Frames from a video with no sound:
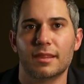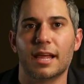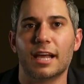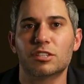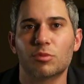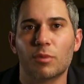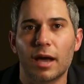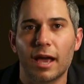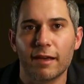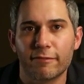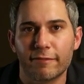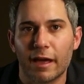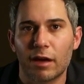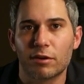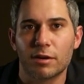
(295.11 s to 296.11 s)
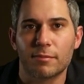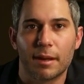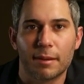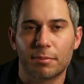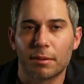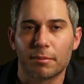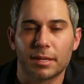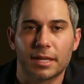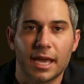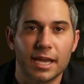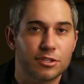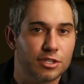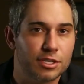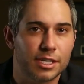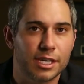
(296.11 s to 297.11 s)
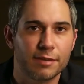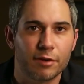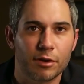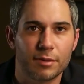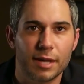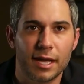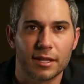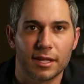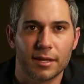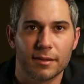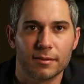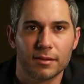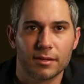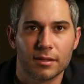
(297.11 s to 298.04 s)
That's why I founded my publication, Kivo Daily.